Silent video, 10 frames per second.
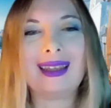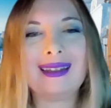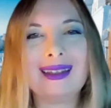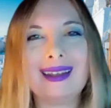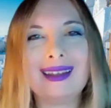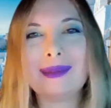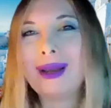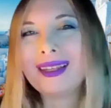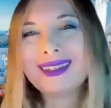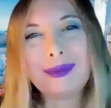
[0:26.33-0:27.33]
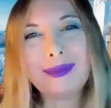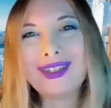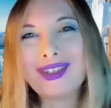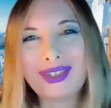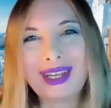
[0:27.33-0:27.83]
And the past
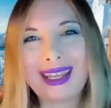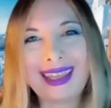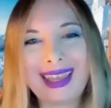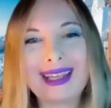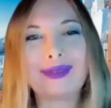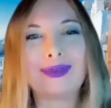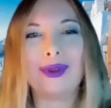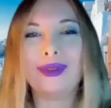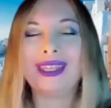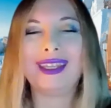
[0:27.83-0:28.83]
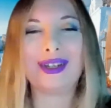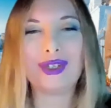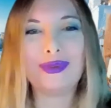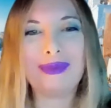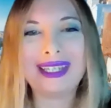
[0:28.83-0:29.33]
semesters, I guess, for all the
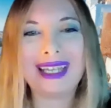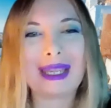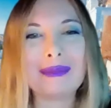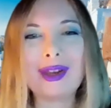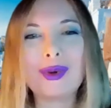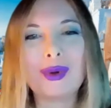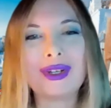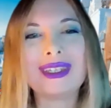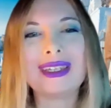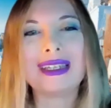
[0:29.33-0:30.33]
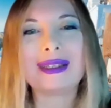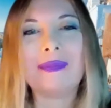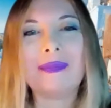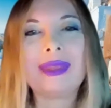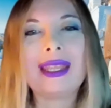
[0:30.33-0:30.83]
years you've been taking my
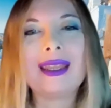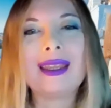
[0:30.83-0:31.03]
courses,